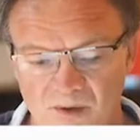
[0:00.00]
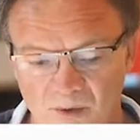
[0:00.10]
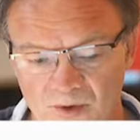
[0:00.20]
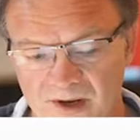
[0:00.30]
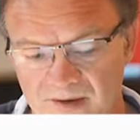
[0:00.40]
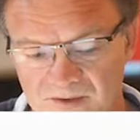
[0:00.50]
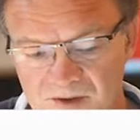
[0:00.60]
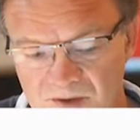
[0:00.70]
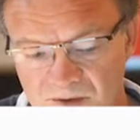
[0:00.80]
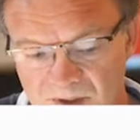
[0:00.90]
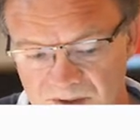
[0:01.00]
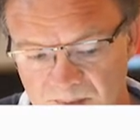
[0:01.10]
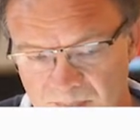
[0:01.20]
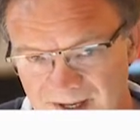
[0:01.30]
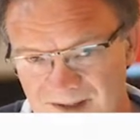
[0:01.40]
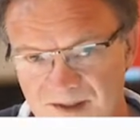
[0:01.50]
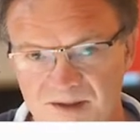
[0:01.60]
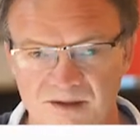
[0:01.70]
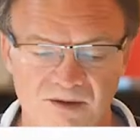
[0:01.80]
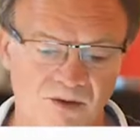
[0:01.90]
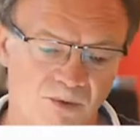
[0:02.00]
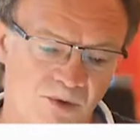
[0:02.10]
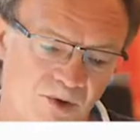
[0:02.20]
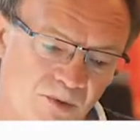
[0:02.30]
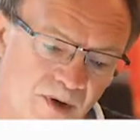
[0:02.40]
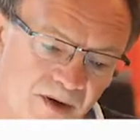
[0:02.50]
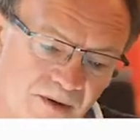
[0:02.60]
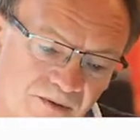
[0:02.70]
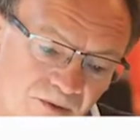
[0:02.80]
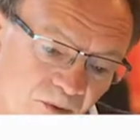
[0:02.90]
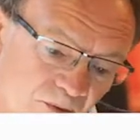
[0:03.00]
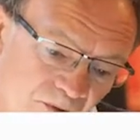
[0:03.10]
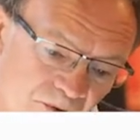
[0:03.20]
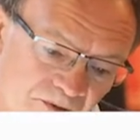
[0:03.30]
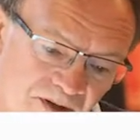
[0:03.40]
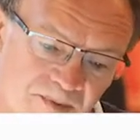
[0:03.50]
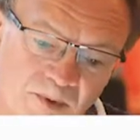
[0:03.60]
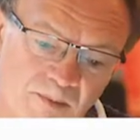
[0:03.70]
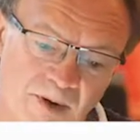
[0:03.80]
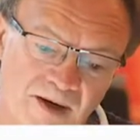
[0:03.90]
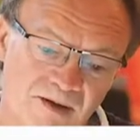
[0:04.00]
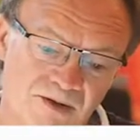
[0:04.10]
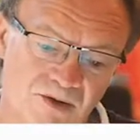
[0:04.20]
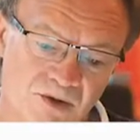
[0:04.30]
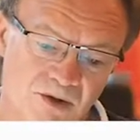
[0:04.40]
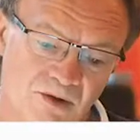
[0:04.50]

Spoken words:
All you have to do is paste your URL for your Facebook page,